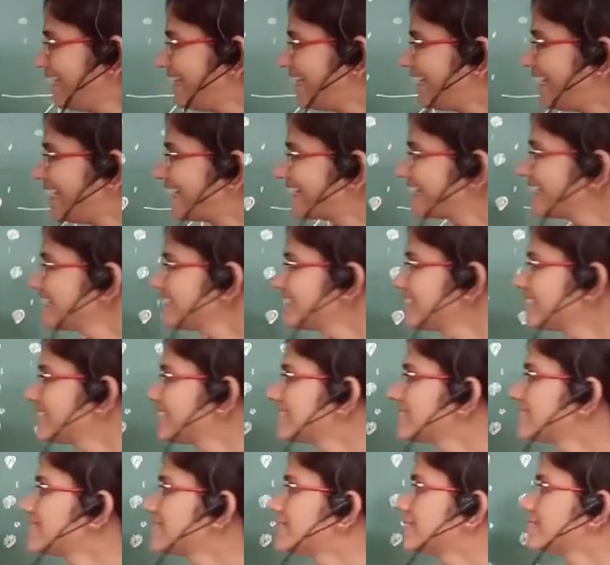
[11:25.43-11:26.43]
Lattice,
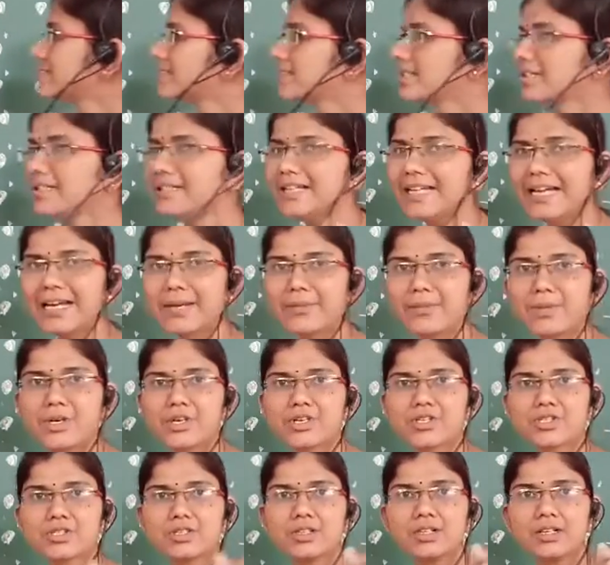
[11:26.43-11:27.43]
it is the
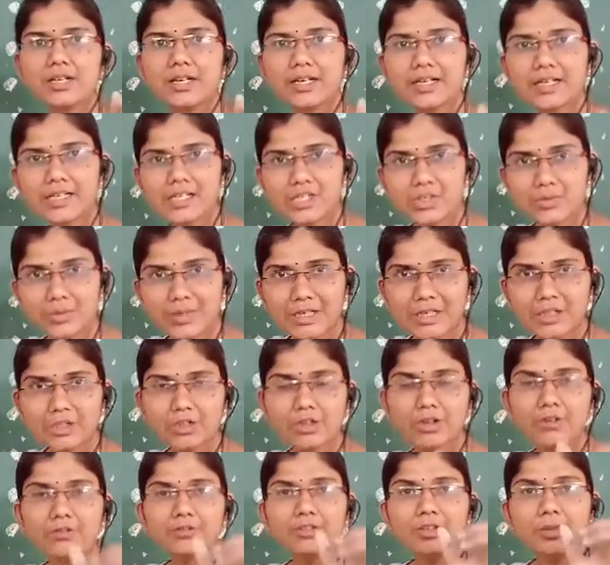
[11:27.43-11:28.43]
three-dimensional arrangement
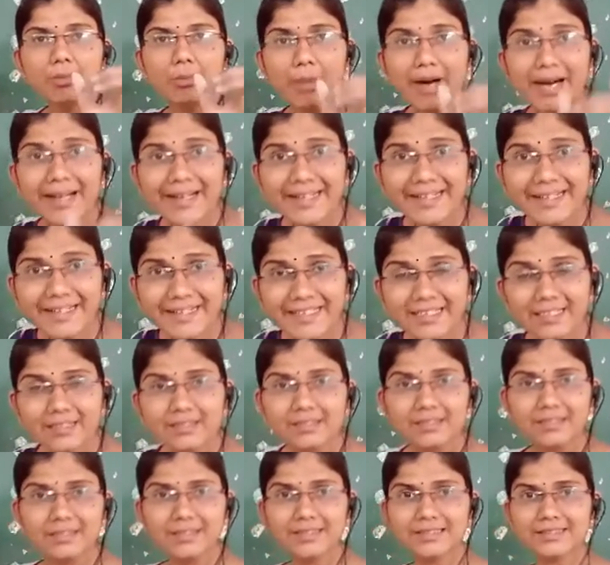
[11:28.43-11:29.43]
of the
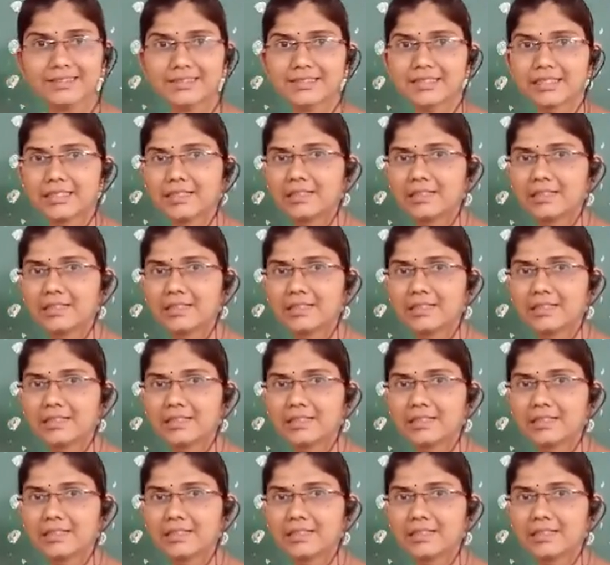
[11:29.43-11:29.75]
particles.